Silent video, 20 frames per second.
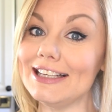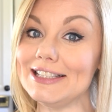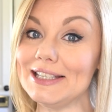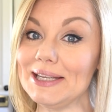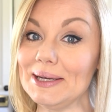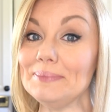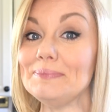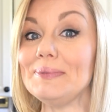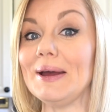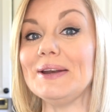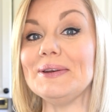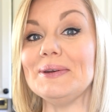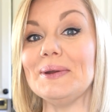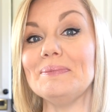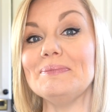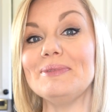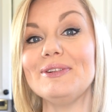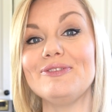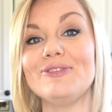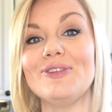Tip
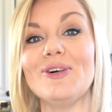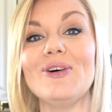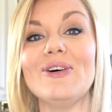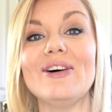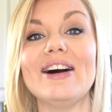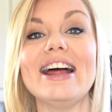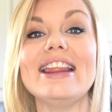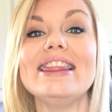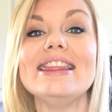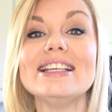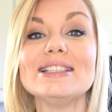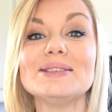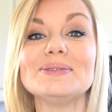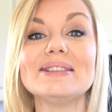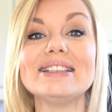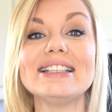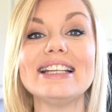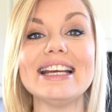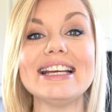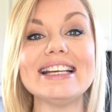number 4, and this
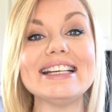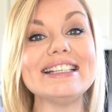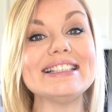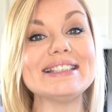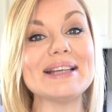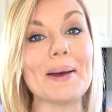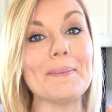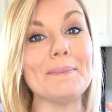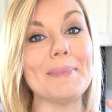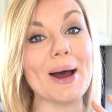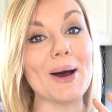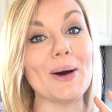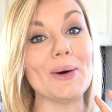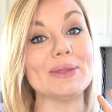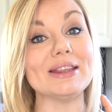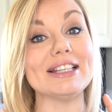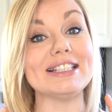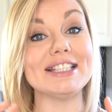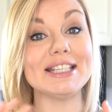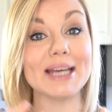one is
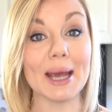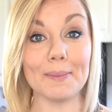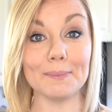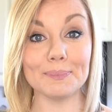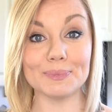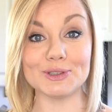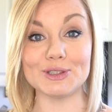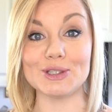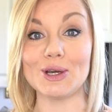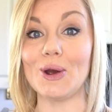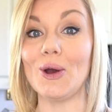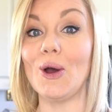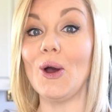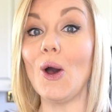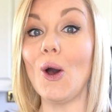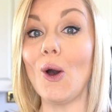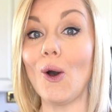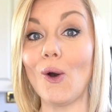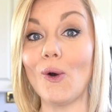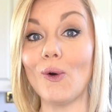about the temperature
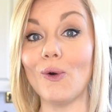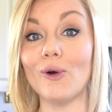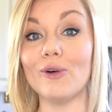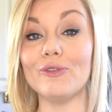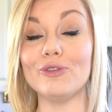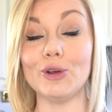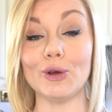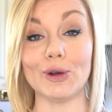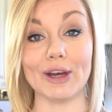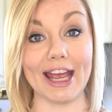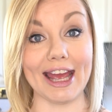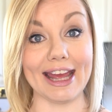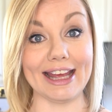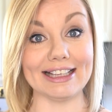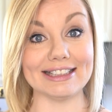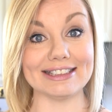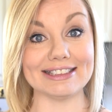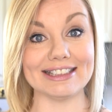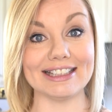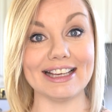of your
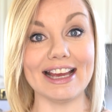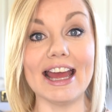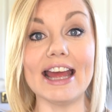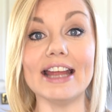cakes.